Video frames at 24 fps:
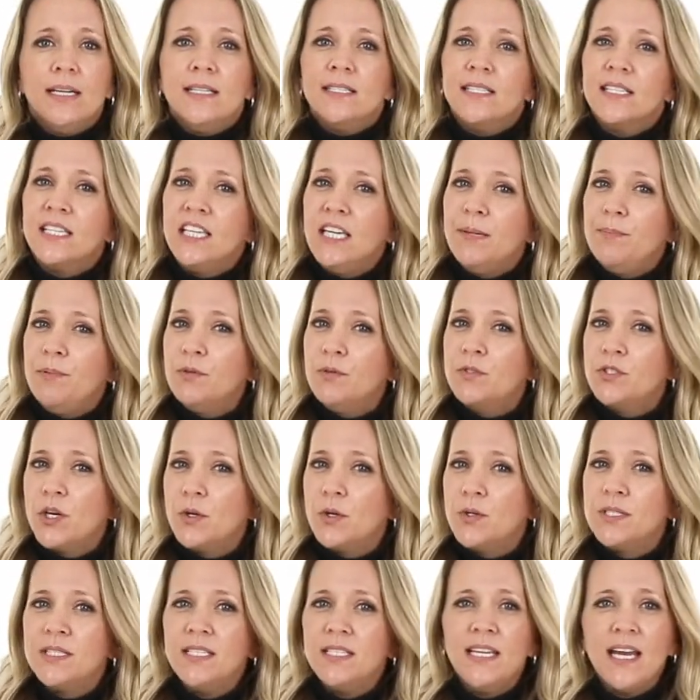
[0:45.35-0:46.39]
to keep you
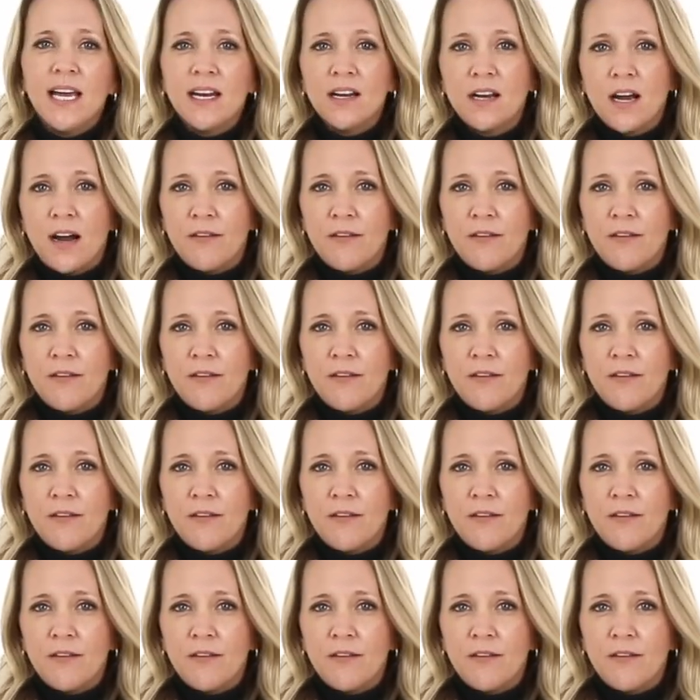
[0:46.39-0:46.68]
toasty and